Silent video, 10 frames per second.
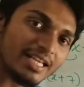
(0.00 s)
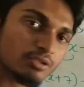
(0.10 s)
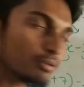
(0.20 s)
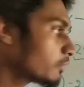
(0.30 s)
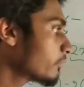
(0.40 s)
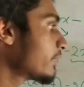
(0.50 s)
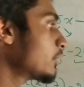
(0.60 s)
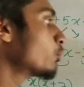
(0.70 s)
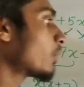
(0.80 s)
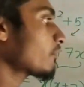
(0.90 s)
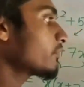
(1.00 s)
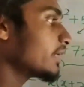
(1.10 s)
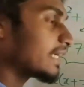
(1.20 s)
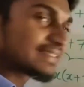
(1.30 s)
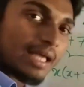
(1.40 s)
the next video we will do one of
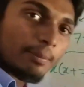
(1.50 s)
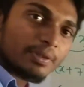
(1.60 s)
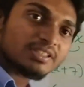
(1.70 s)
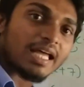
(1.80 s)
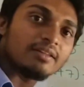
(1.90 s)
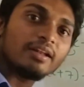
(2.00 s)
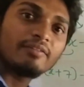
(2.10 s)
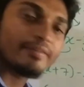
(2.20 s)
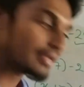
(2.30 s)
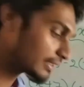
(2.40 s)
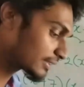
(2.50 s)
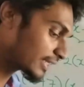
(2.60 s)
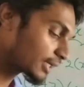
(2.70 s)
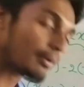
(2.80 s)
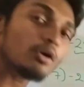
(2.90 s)
the examples, and then we will
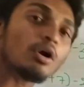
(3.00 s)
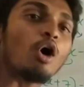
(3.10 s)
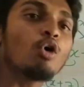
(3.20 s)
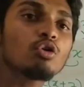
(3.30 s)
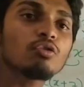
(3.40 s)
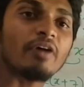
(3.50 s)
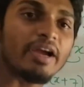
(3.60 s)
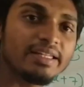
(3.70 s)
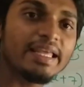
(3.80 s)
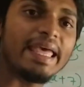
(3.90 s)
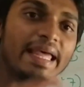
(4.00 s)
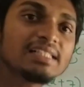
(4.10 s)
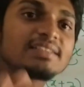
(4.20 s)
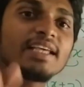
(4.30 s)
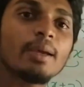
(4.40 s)
think about how to find the
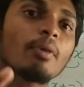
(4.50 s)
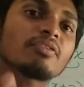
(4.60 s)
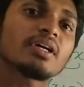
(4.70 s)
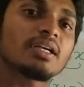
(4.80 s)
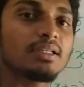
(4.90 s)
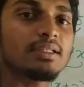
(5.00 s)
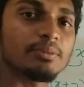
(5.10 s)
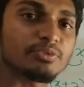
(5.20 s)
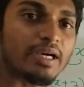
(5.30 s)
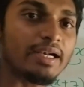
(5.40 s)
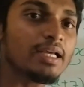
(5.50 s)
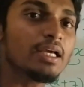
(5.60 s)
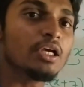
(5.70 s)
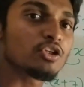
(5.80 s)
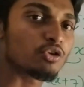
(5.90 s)
LCM of certain terms, right?
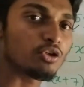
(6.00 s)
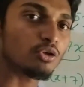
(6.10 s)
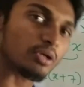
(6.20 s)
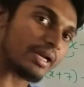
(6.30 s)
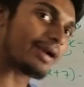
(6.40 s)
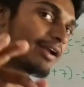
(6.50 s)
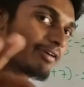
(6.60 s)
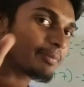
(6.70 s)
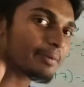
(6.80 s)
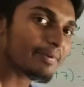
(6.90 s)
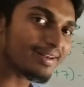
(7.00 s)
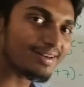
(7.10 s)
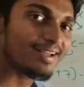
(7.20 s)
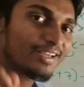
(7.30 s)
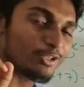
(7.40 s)
So grade 11
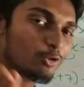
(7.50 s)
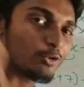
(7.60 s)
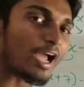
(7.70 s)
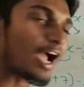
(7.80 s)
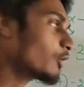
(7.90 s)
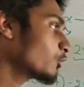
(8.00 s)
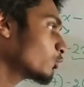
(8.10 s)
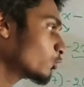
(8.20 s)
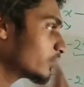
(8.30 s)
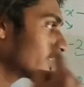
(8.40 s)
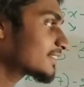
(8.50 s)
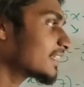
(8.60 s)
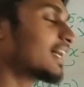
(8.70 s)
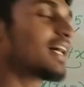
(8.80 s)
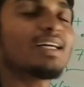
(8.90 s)
people, you have to do these
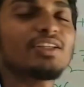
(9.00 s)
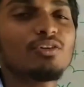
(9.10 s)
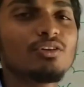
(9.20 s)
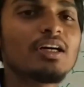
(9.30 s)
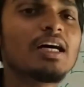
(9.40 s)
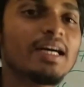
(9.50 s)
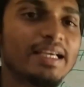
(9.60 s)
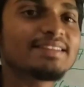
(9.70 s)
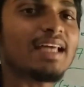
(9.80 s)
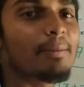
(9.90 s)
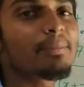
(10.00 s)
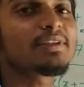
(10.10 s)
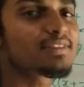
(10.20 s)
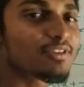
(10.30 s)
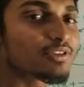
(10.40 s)

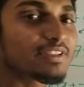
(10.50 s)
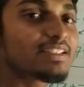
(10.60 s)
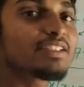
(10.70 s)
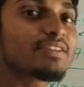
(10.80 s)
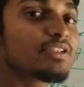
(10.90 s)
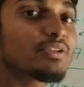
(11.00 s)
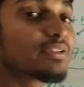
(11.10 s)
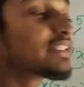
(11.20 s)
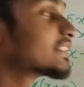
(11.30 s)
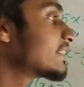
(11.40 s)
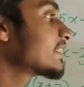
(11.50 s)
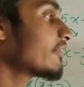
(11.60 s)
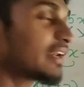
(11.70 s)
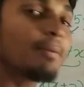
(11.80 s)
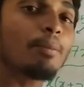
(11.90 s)
examples. These
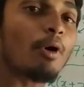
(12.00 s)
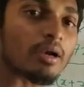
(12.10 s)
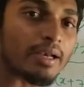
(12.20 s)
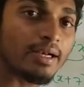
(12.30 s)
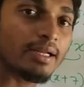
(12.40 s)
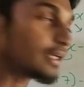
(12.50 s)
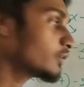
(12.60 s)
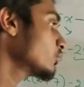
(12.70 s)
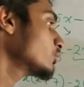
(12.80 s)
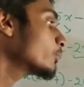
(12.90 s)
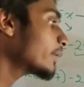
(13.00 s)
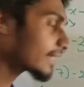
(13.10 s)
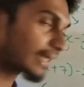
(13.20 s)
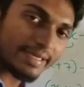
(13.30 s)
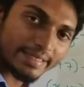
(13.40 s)
are very important, and you
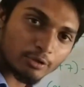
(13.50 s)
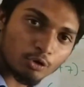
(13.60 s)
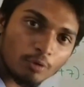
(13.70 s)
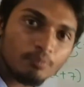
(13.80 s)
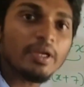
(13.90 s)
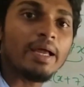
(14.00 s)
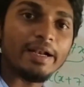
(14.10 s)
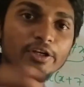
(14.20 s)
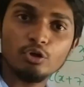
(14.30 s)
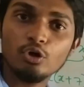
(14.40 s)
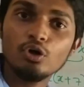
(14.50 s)
better try it at home, and